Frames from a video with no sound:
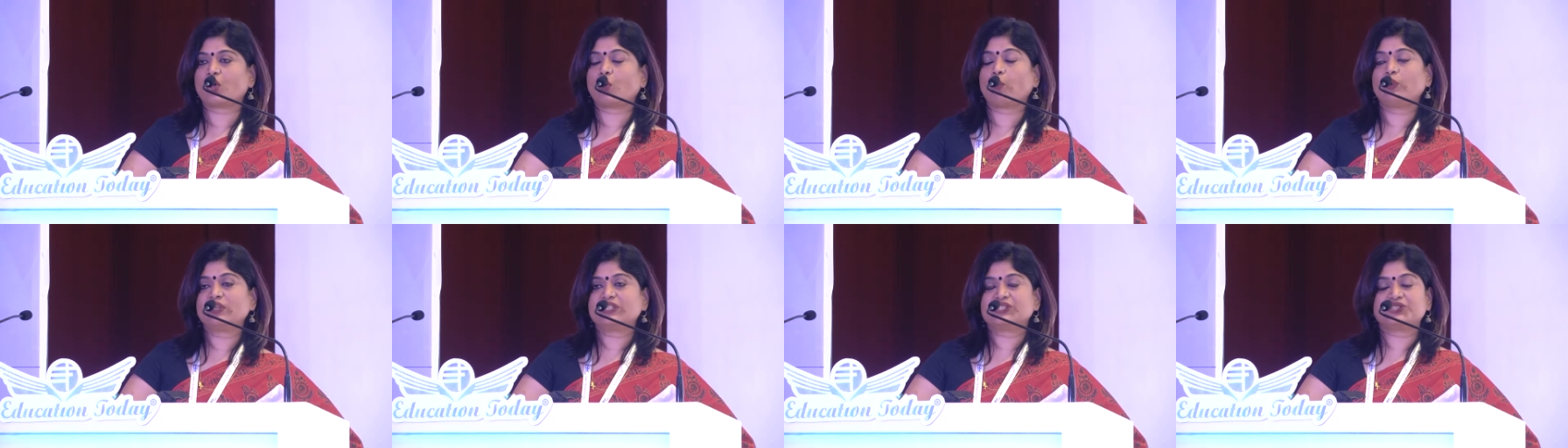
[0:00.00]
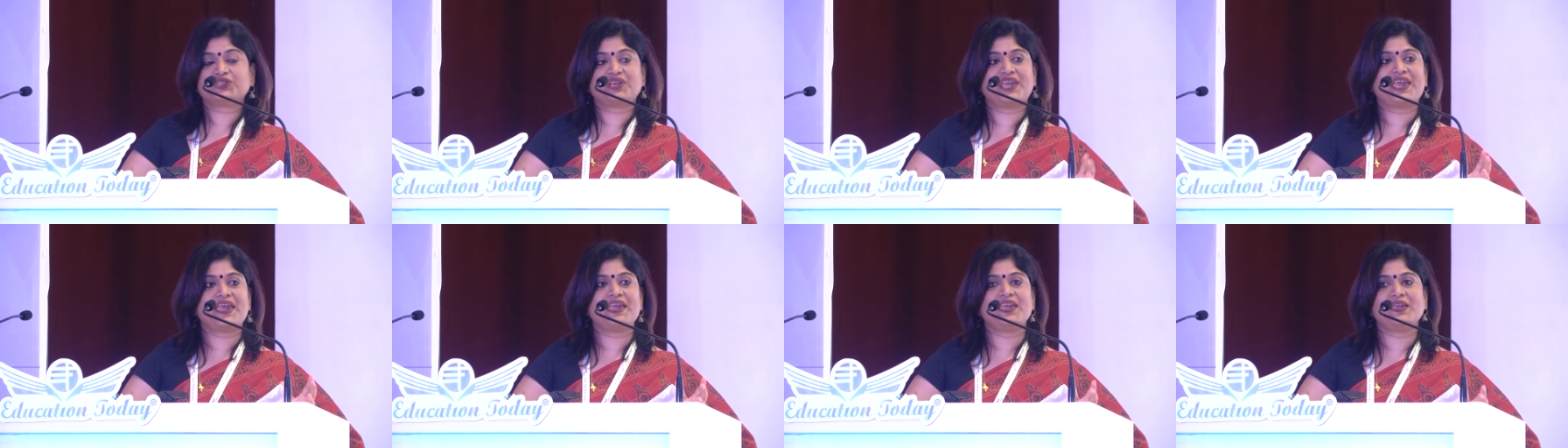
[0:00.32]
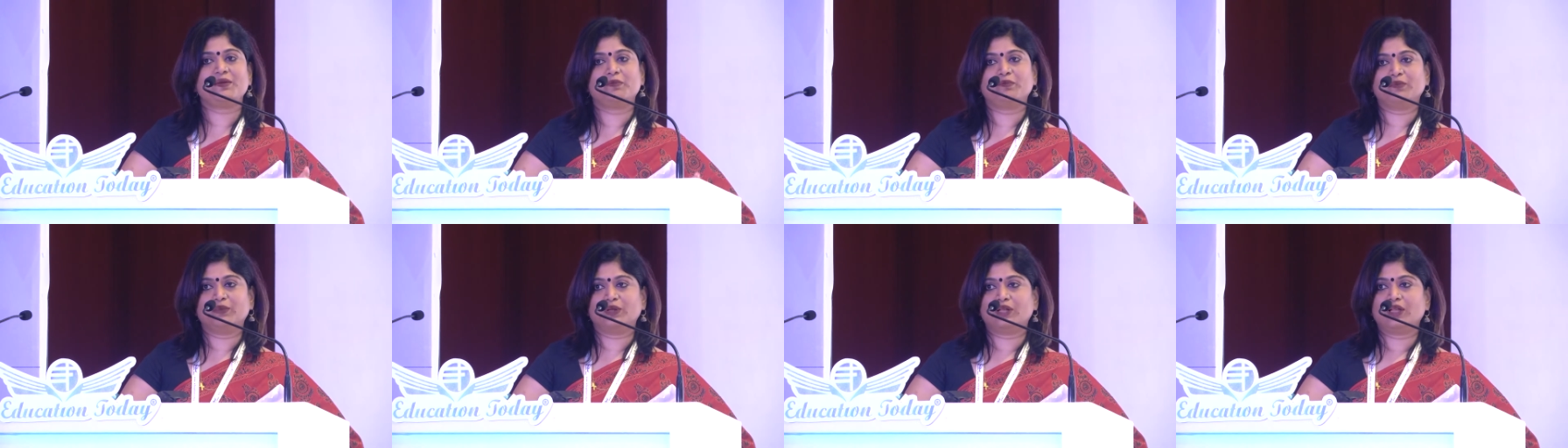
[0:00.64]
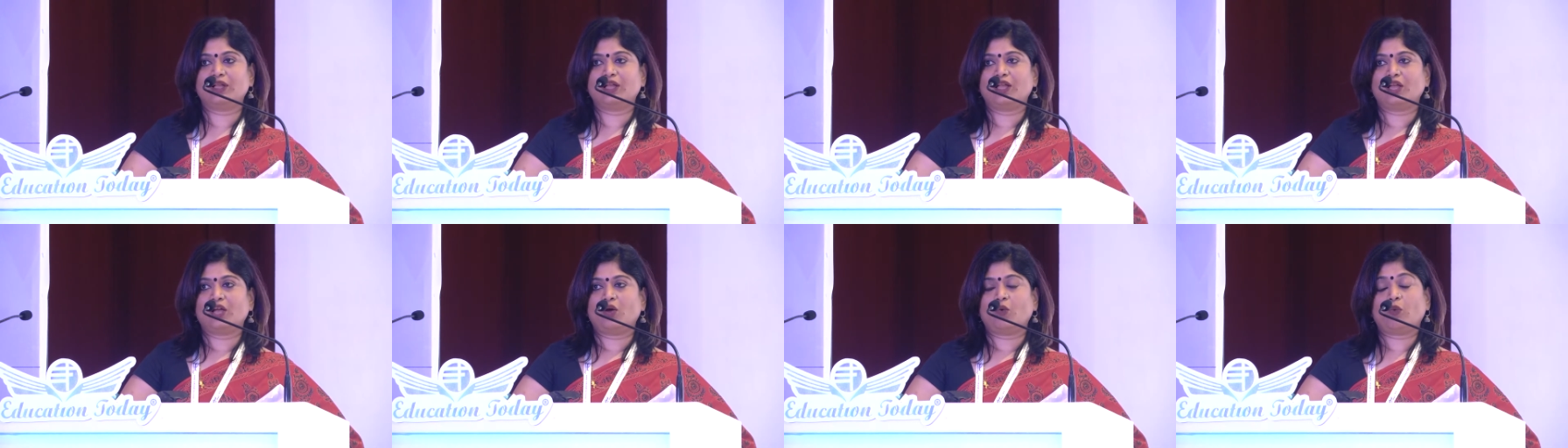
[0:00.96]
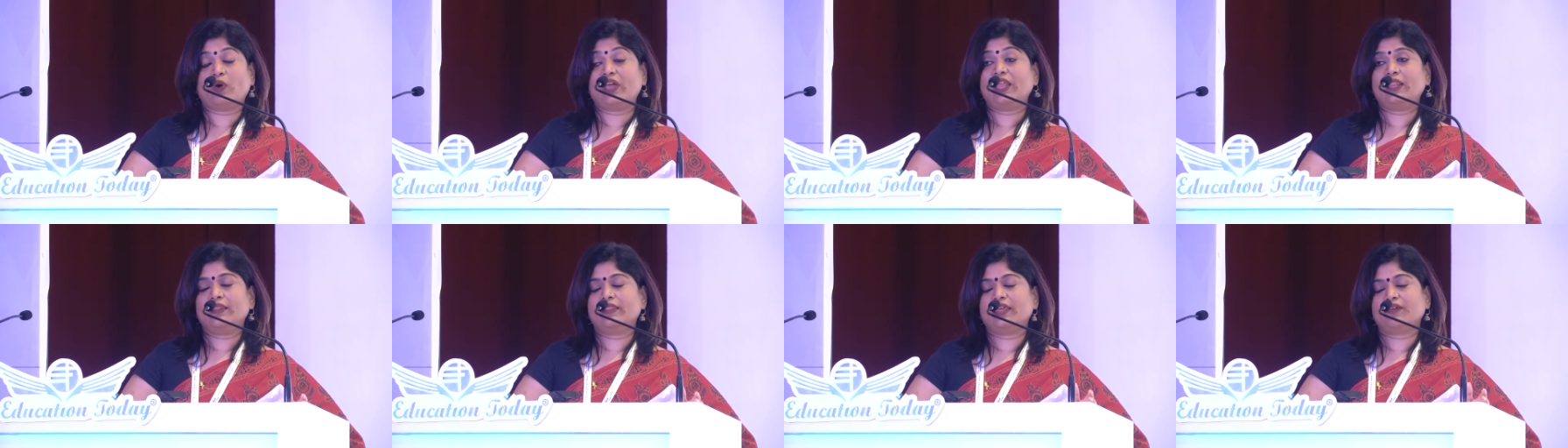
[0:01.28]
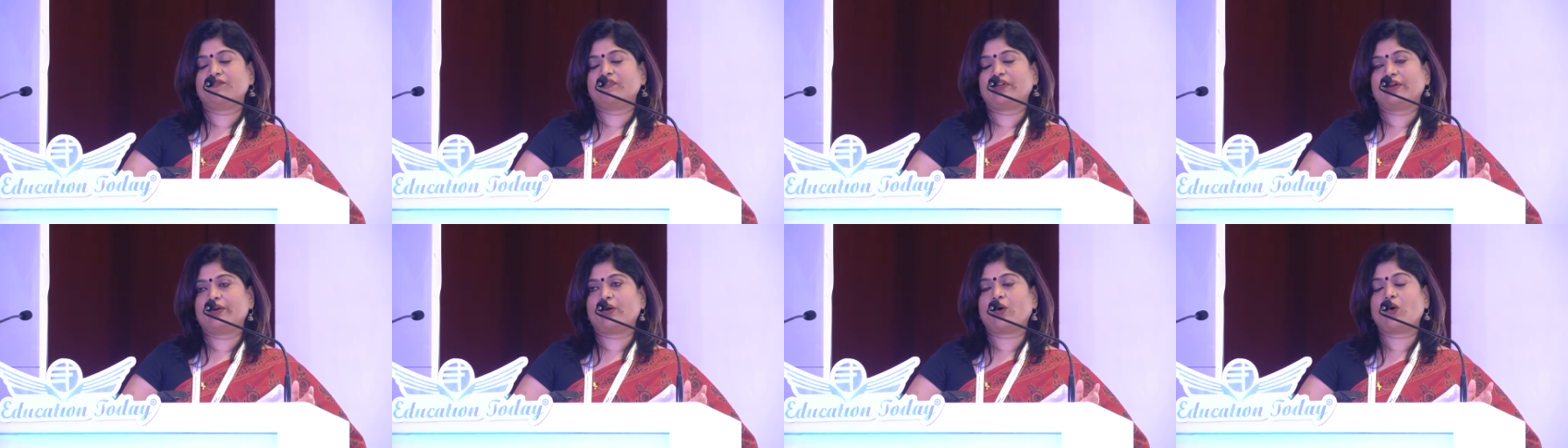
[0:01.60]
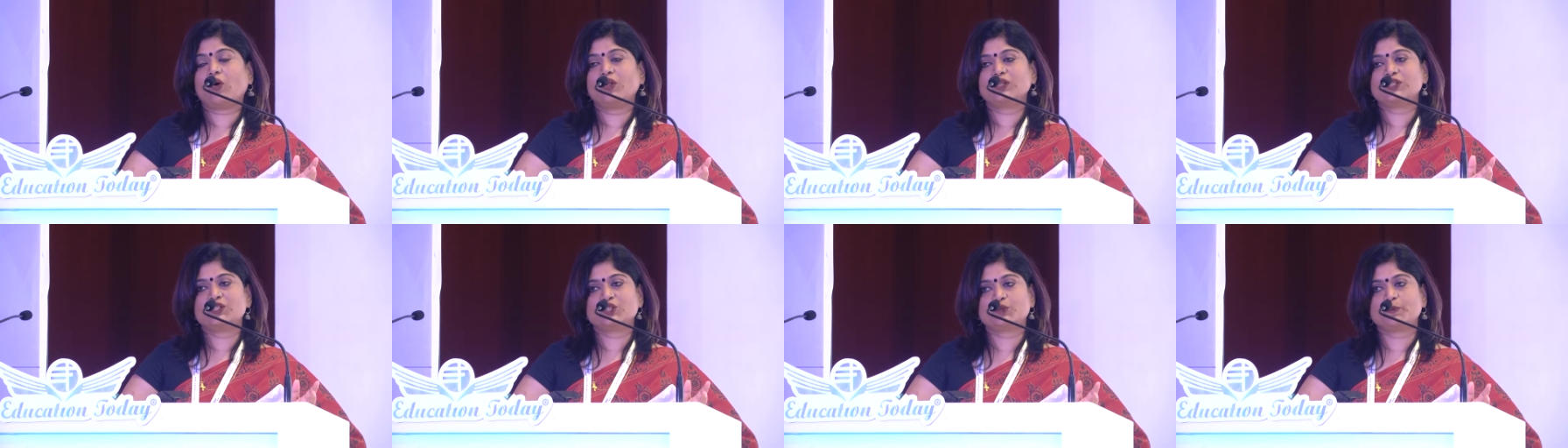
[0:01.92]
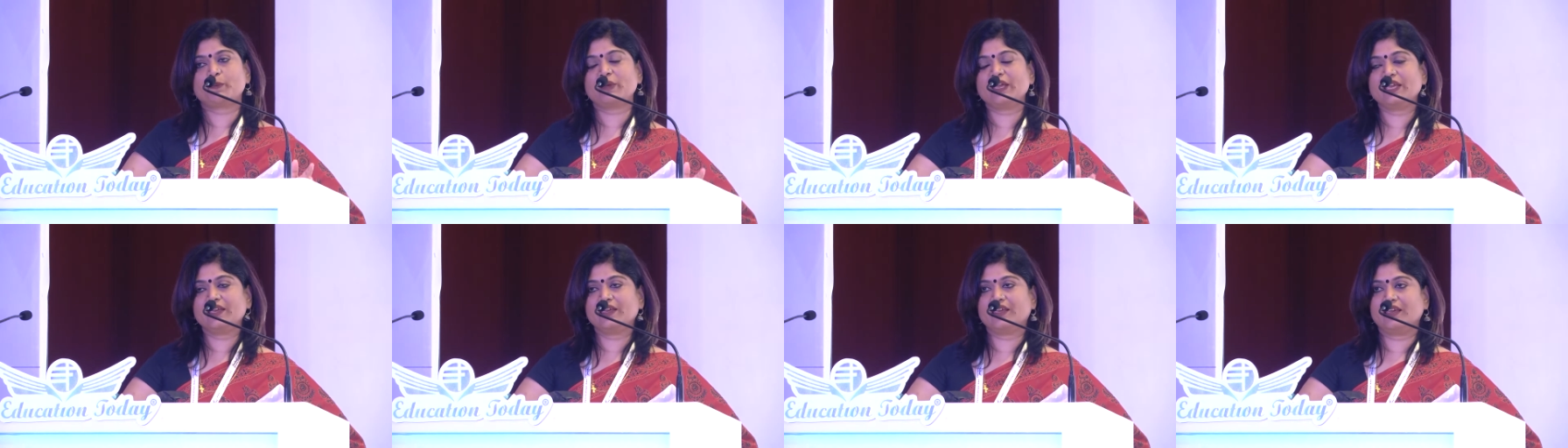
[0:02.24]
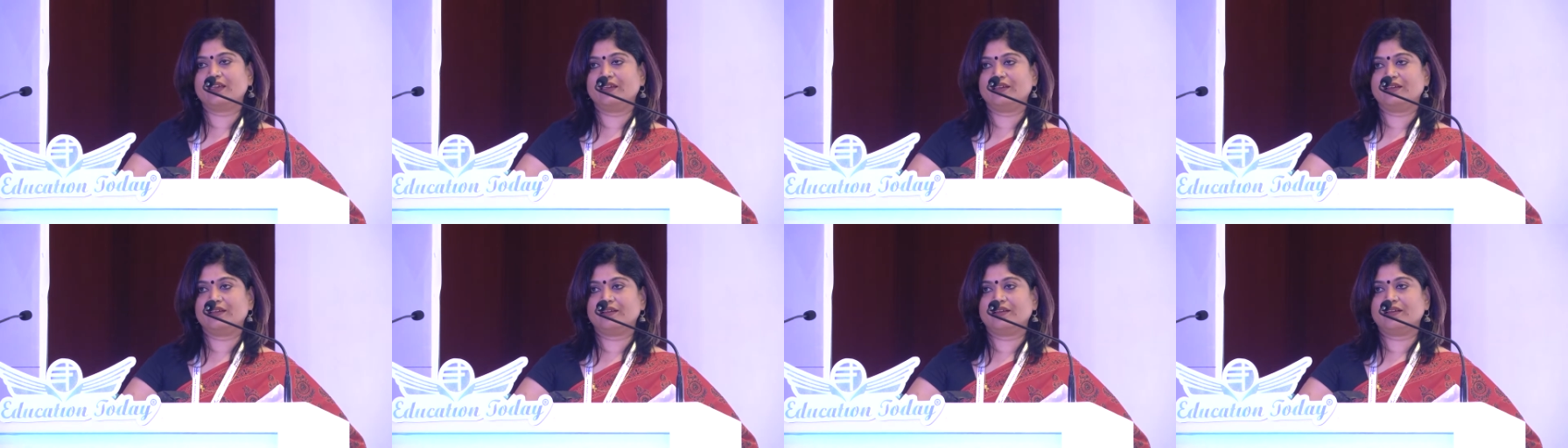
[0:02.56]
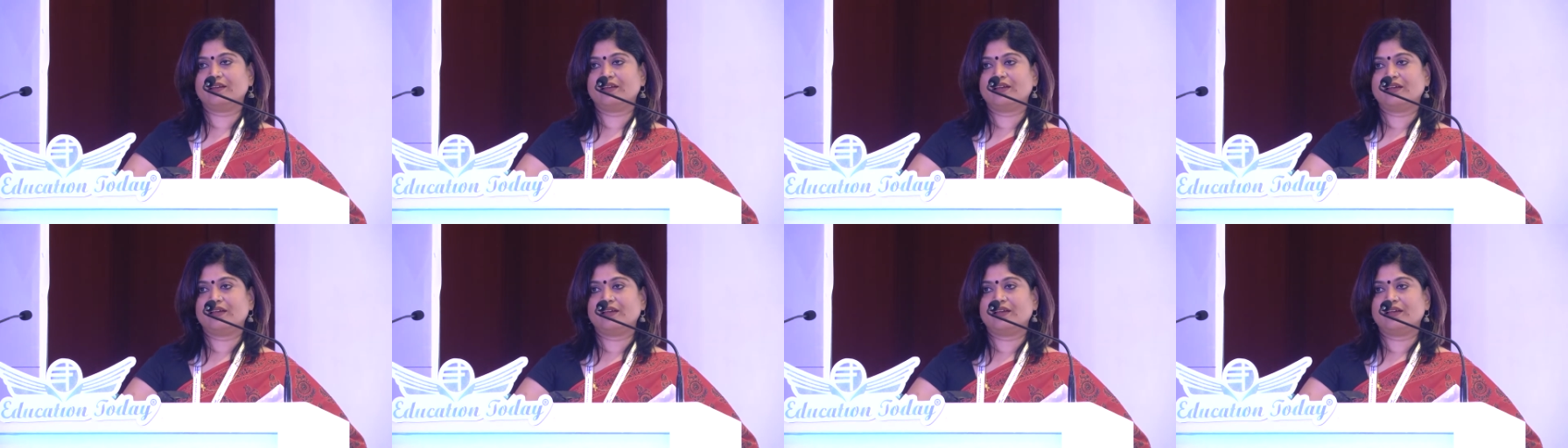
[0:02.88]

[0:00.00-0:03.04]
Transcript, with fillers: which came while they were all speaking.